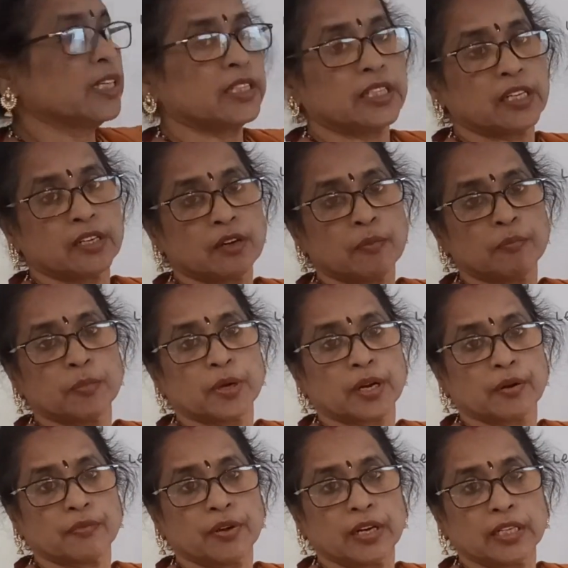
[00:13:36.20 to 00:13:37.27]
is the number
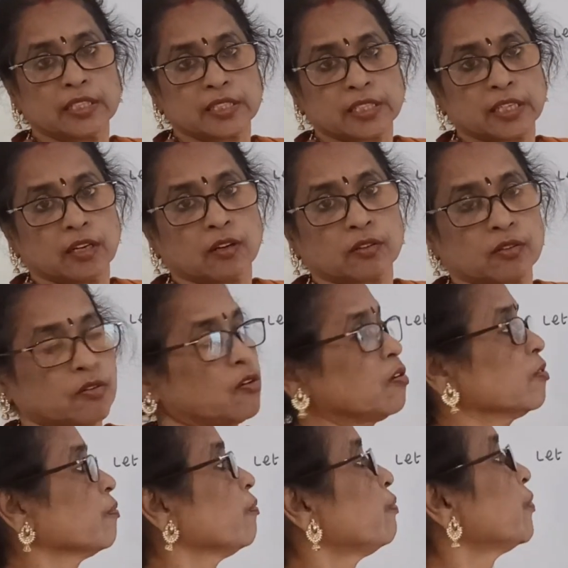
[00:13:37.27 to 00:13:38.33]
of valence
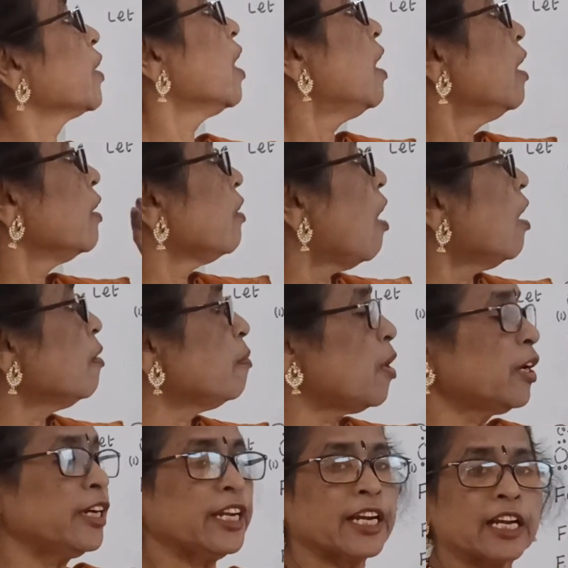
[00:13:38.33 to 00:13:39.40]
electron.
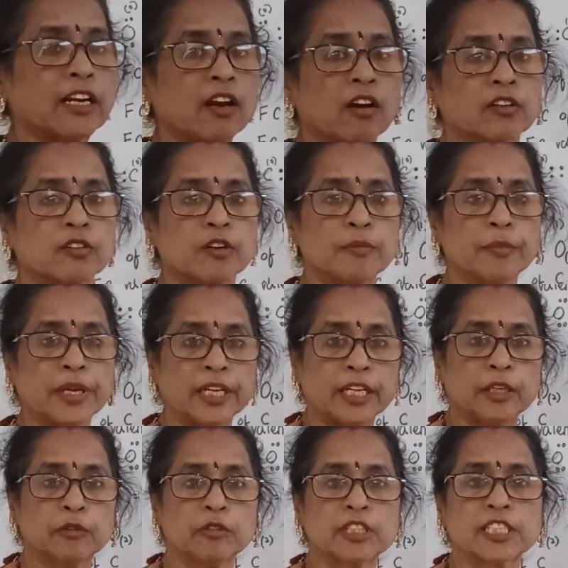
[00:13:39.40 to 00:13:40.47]
Non-bonding electron
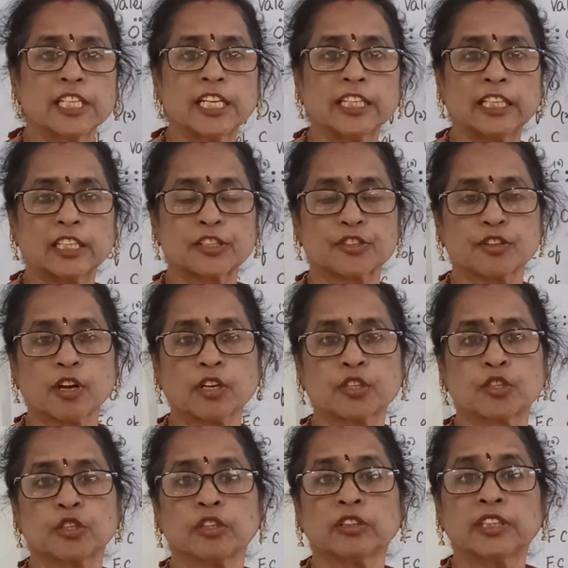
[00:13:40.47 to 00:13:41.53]
means you will see the
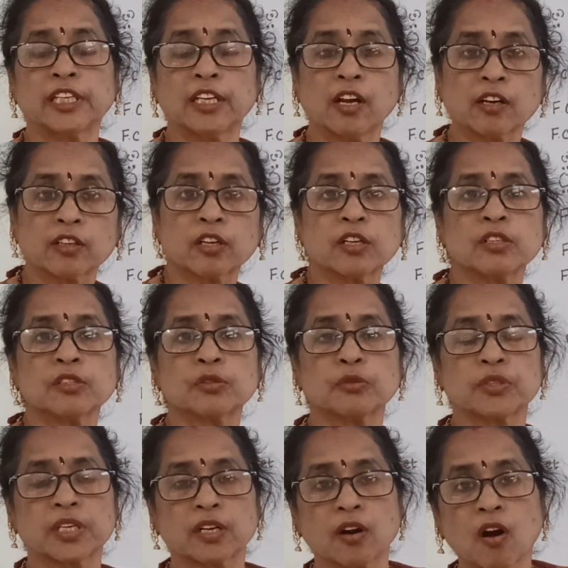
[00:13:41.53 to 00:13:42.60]
structure, the electrons
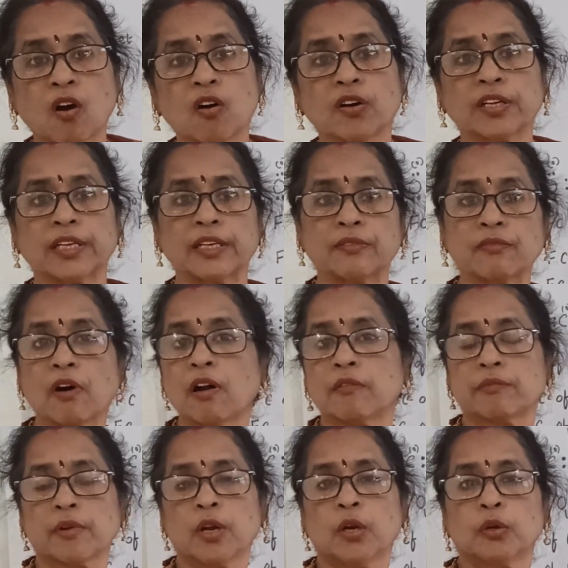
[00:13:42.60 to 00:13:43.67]
which are not
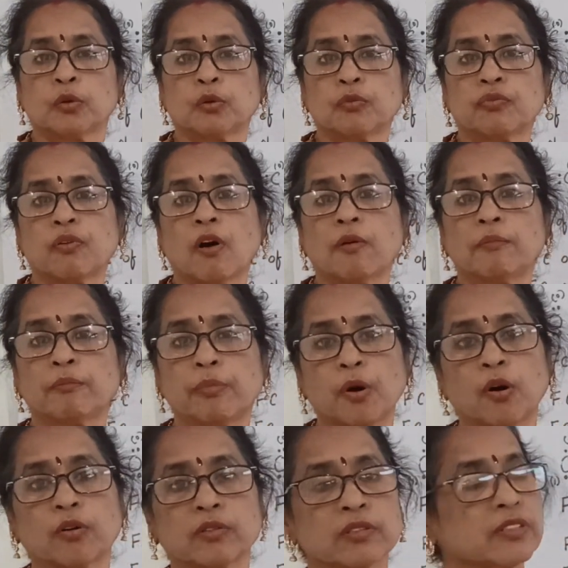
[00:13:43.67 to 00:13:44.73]
involved to form
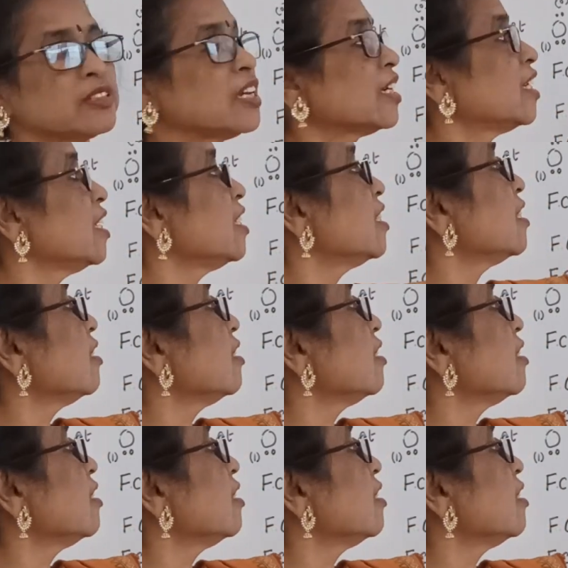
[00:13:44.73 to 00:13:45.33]
bonds, that is